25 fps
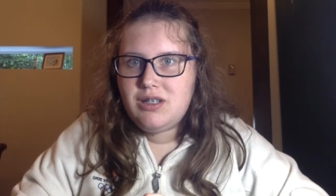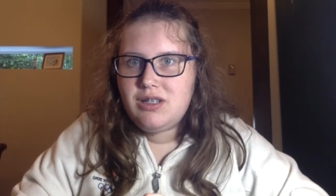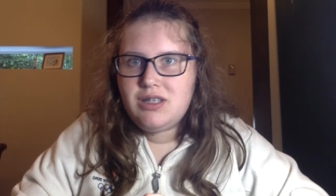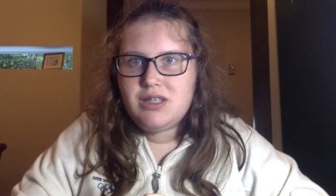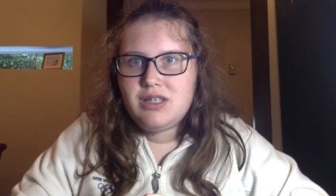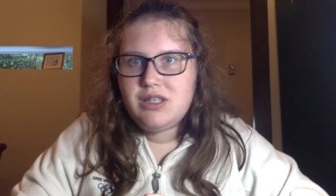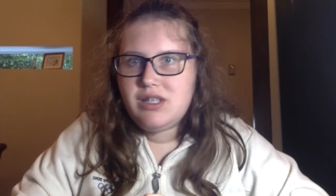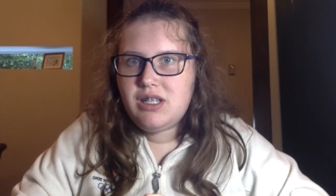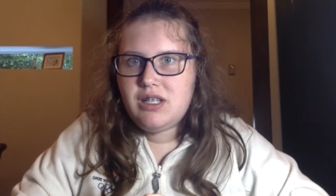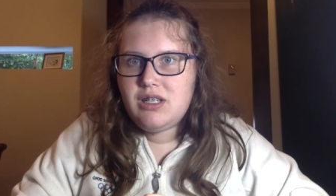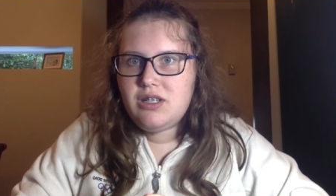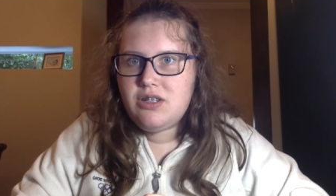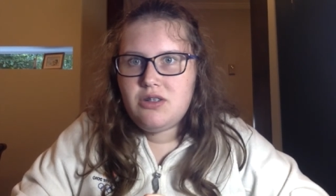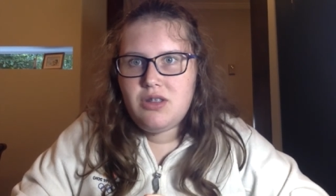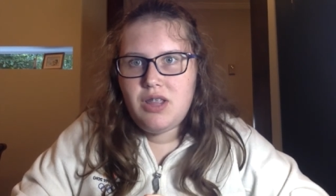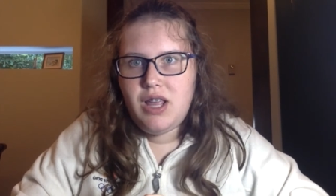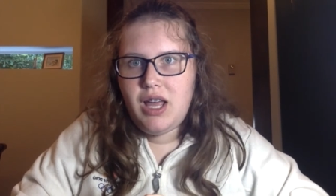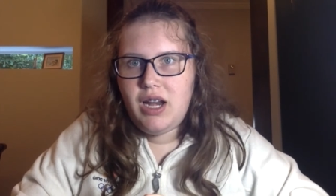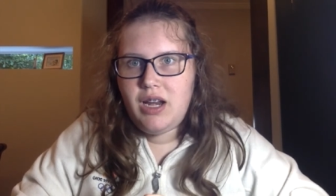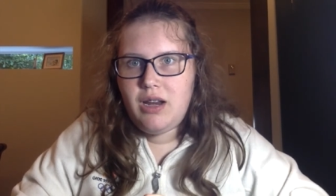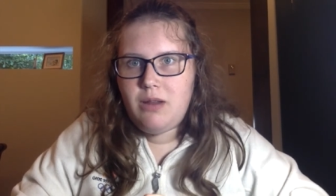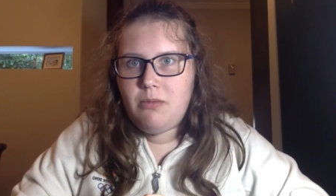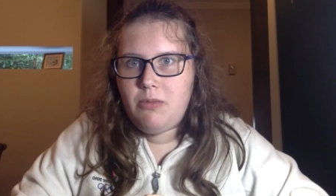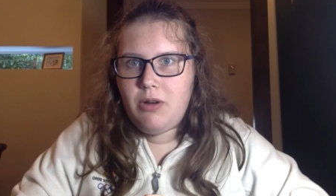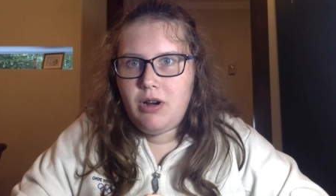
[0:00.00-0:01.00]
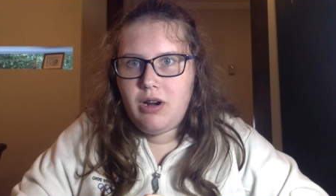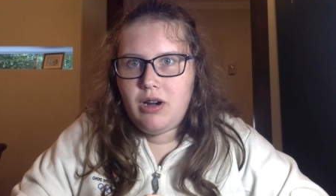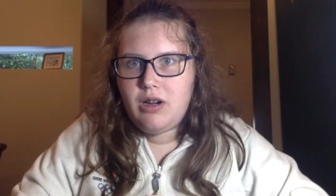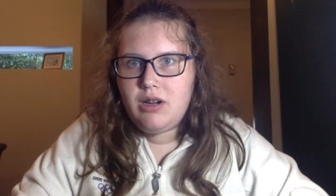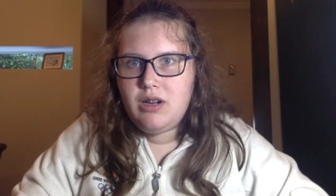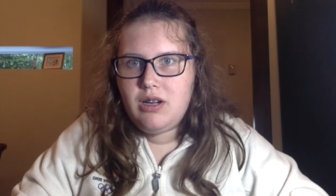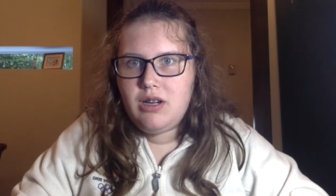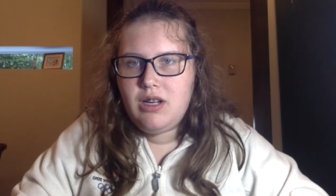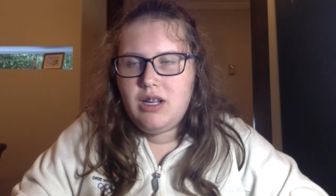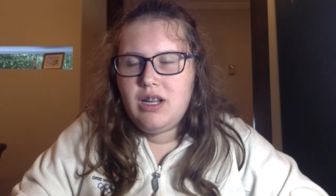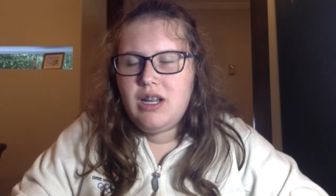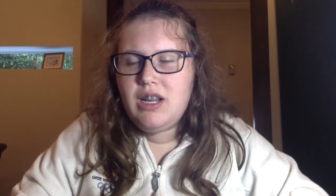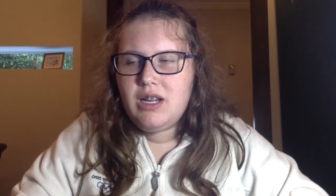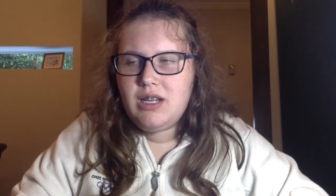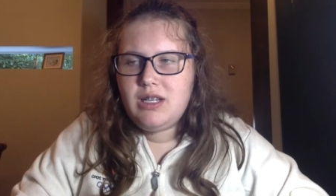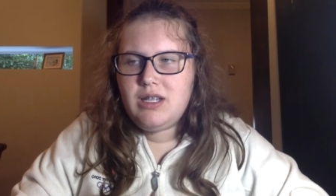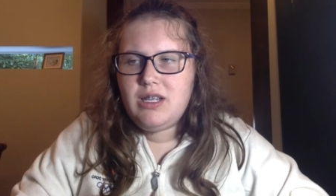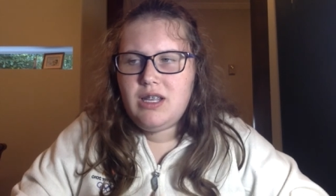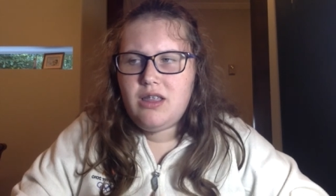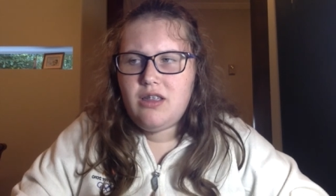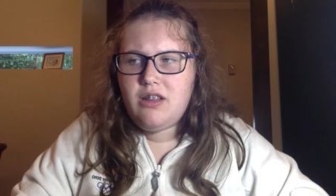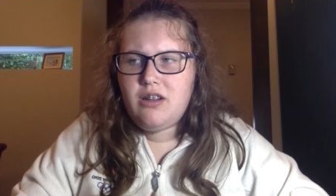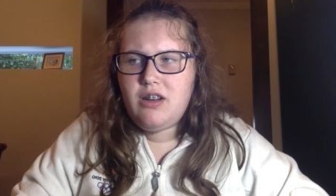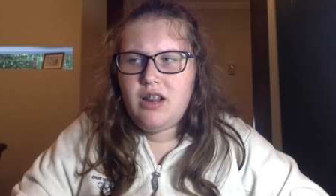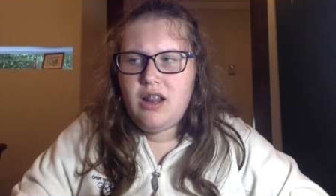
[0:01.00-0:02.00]
She didn't do that anymore.
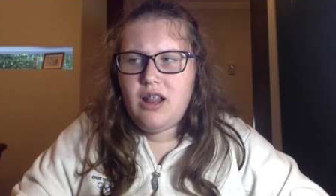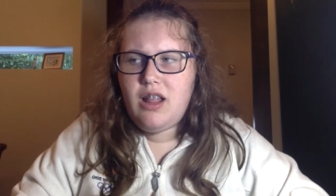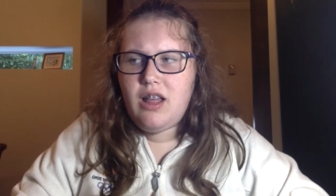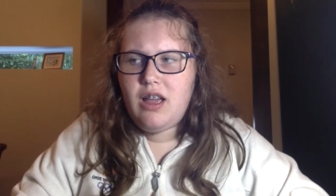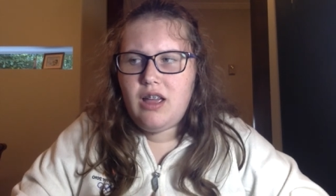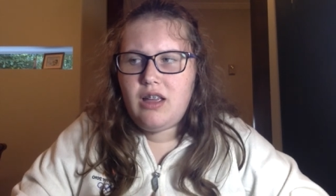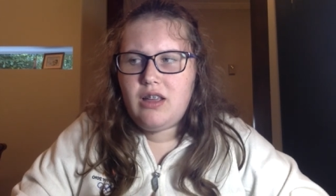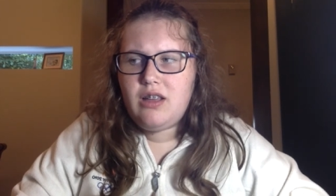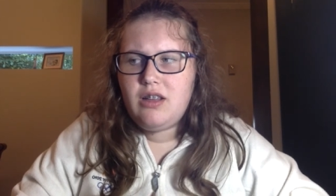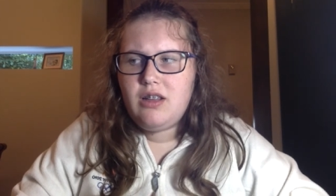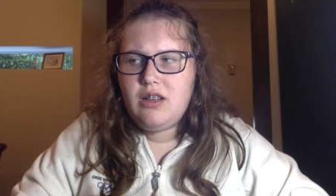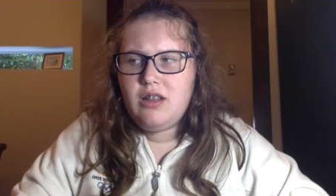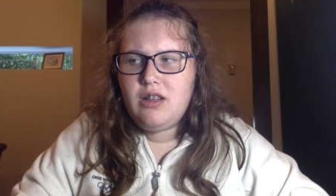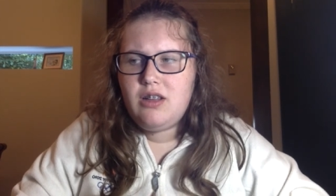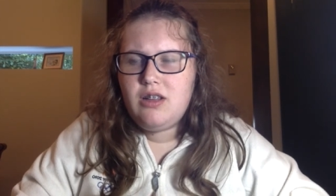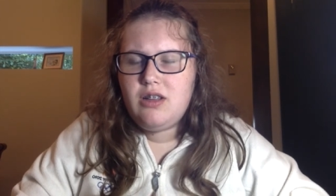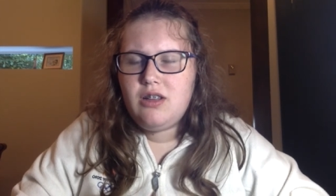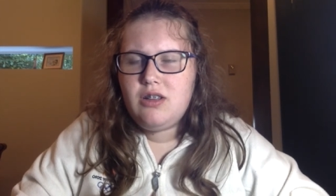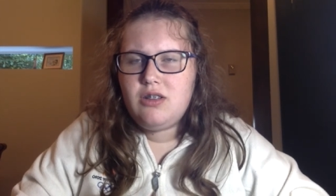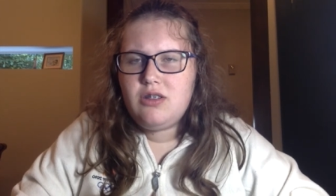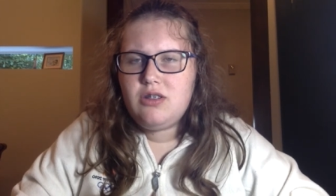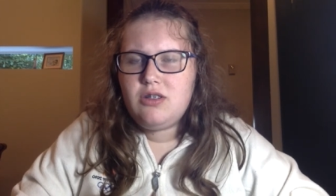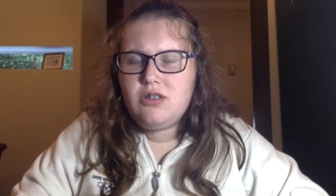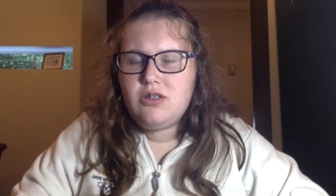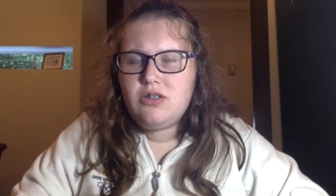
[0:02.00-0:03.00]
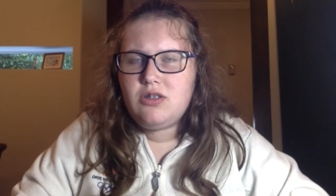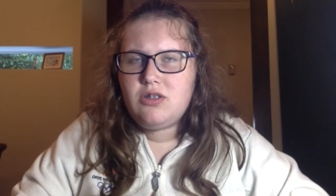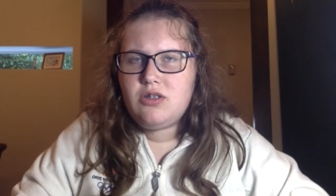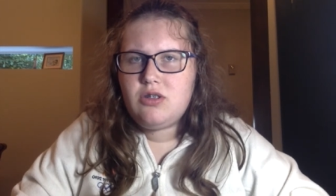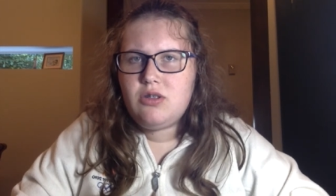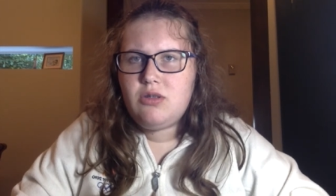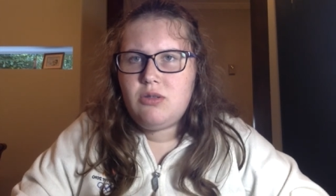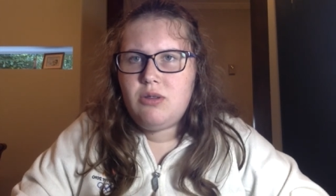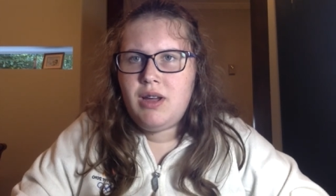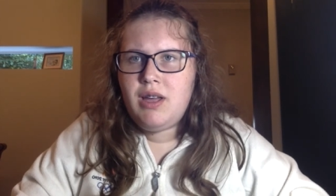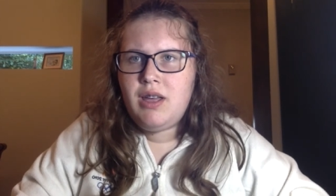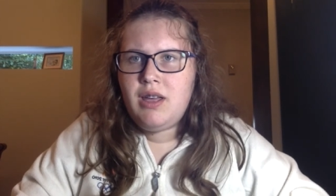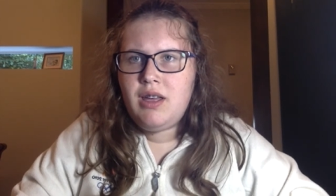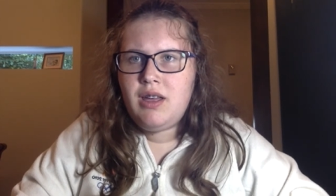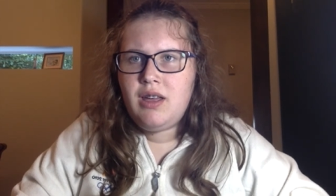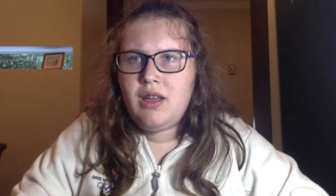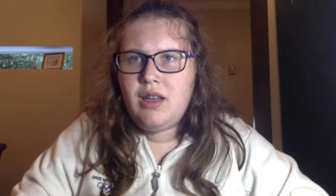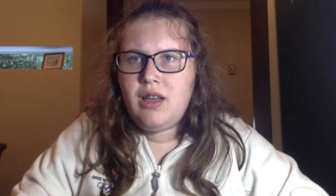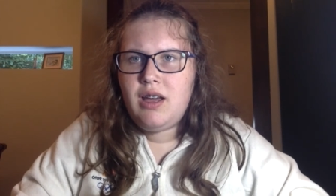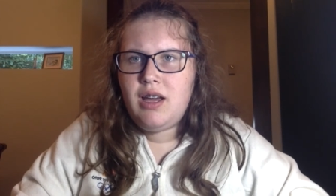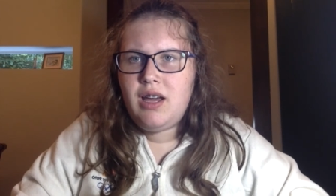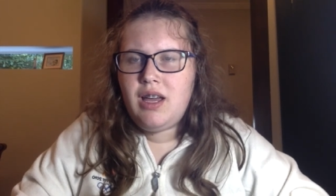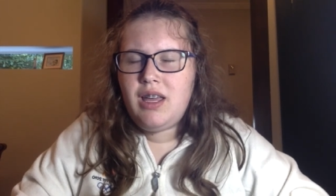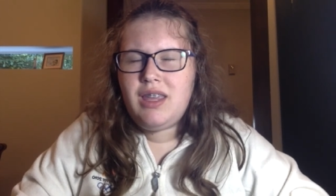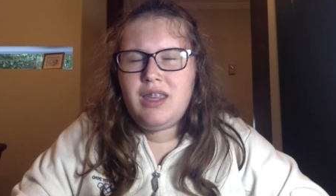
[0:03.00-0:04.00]
Neither did I. So I
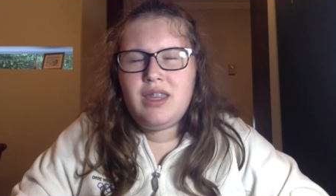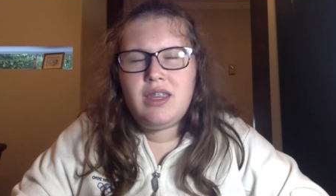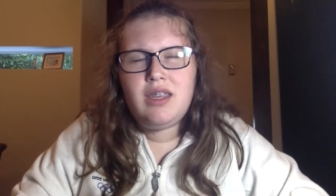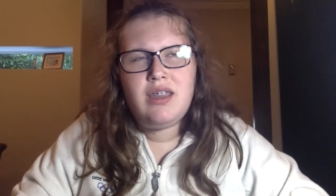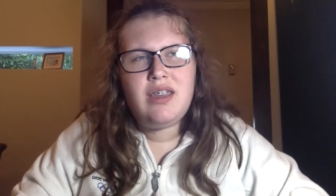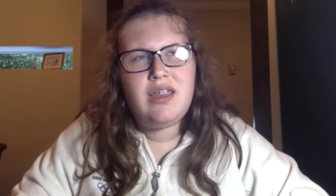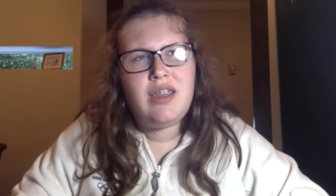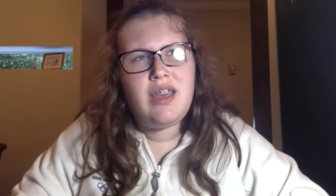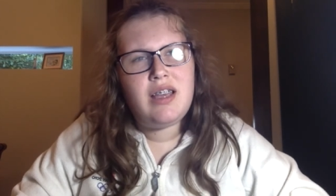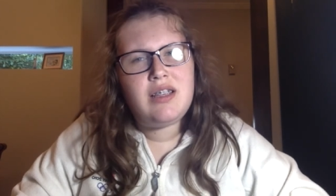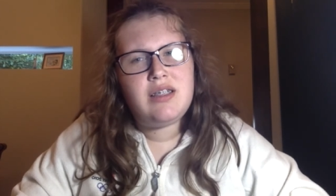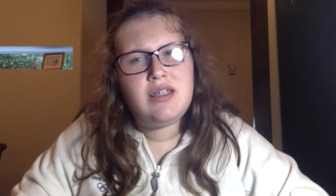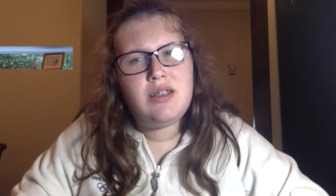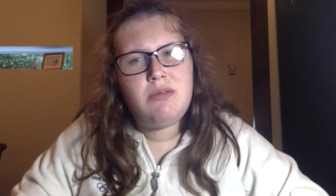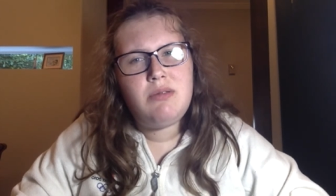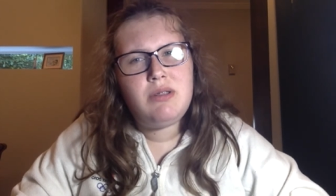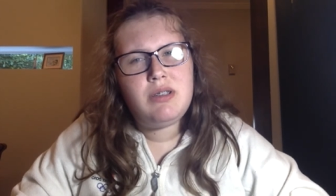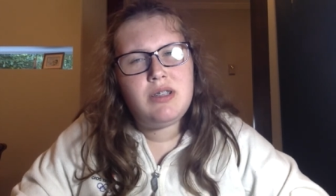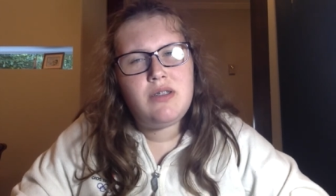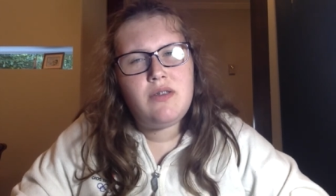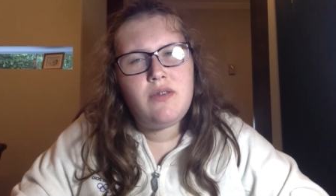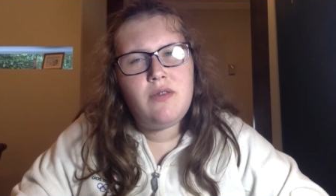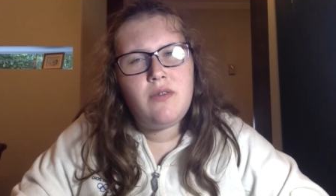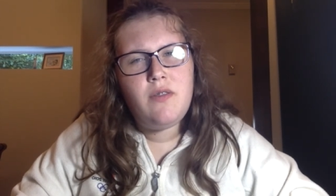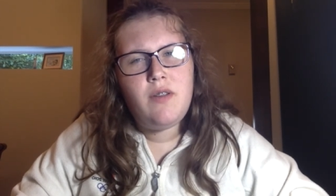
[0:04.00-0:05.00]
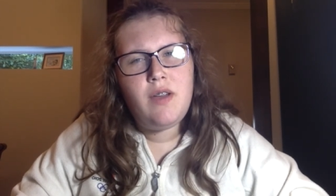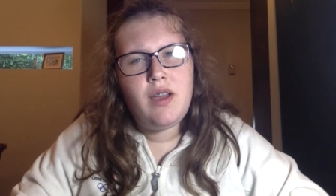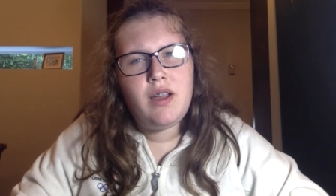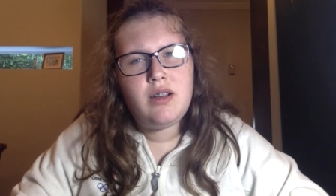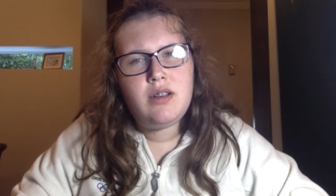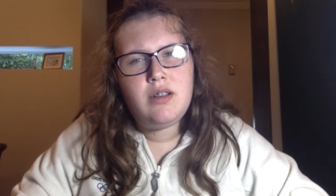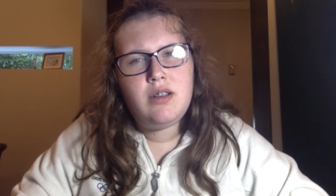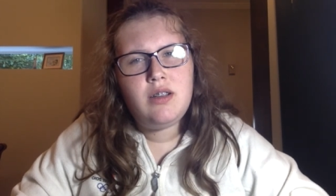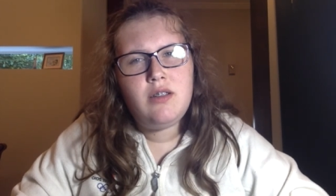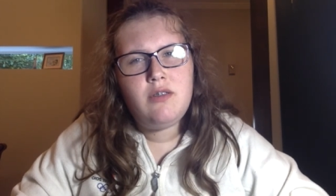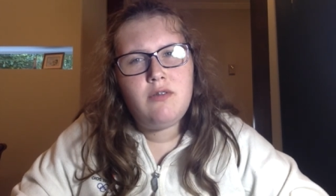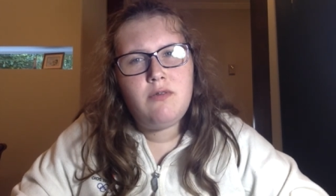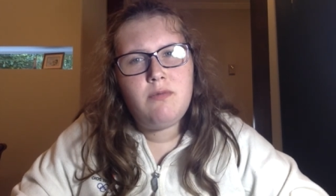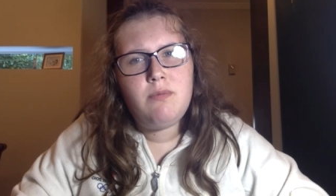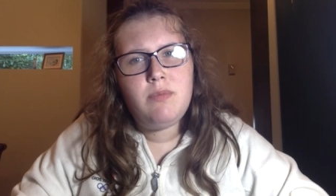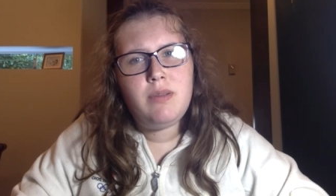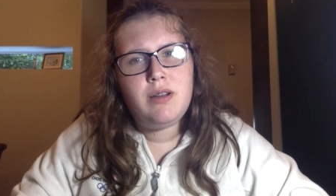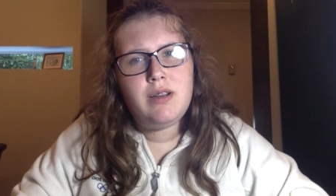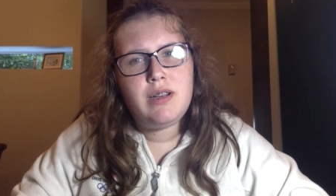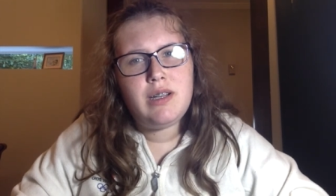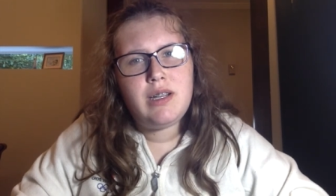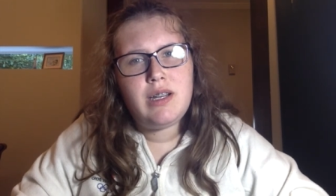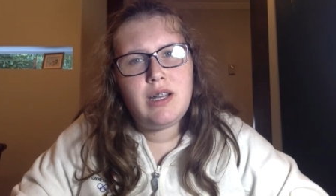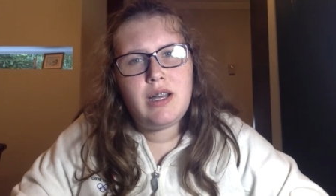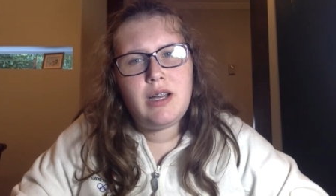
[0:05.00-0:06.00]
guess it was effective,
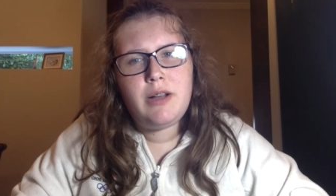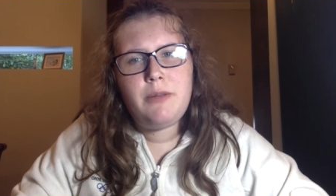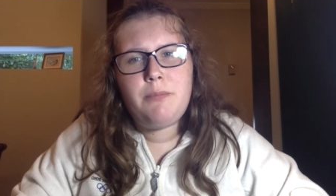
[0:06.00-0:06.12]
but